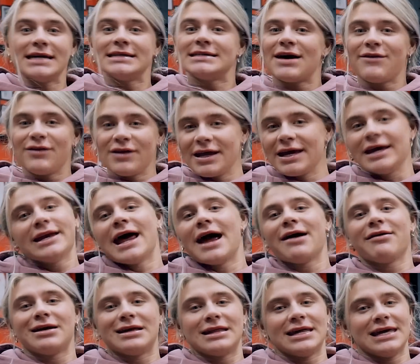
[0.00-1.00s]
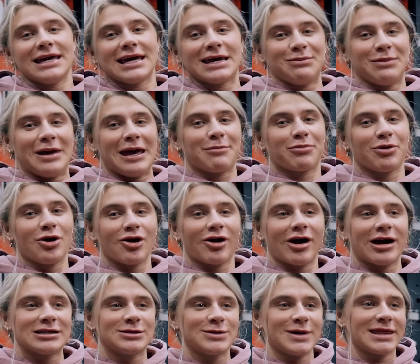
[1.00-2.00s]
is definitely an area that you can make
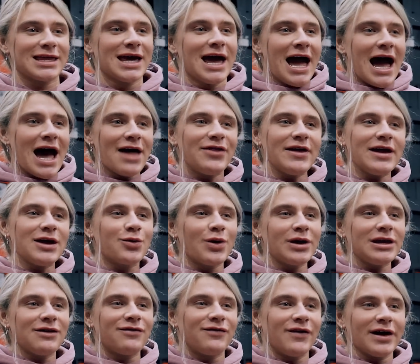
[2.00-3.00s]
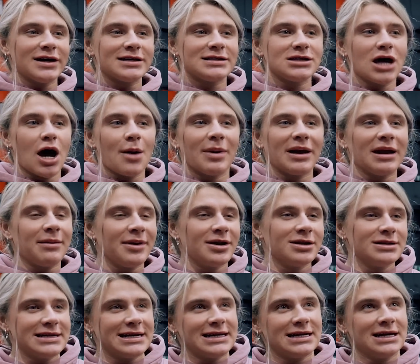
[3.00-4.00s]
progress with. I think when you first start
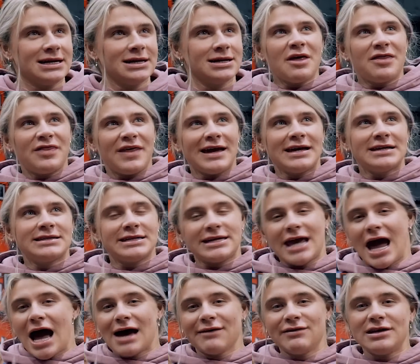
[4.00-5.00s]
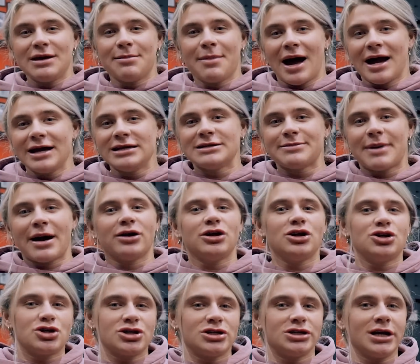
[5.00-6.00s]
bodybuilding, some of the things that you have in your mind about
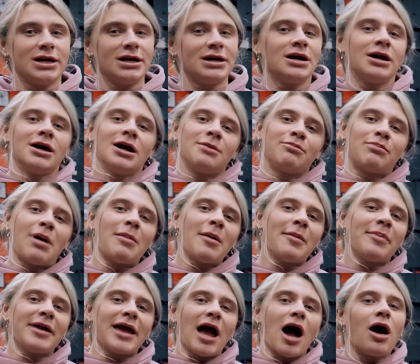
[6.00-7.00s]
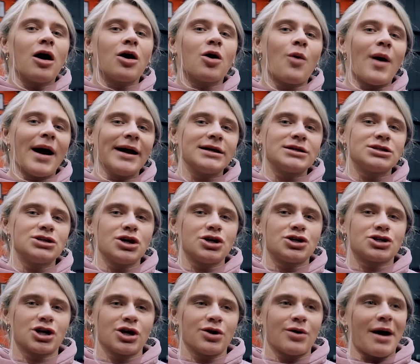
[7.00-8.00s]
nutrition probably aren't quite so
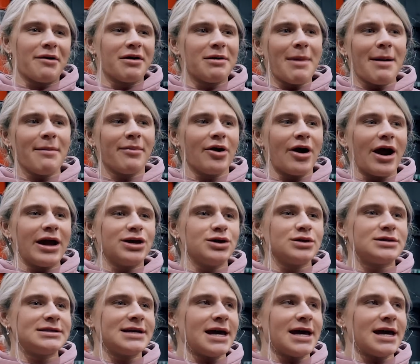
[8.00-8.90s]
true. I remember I used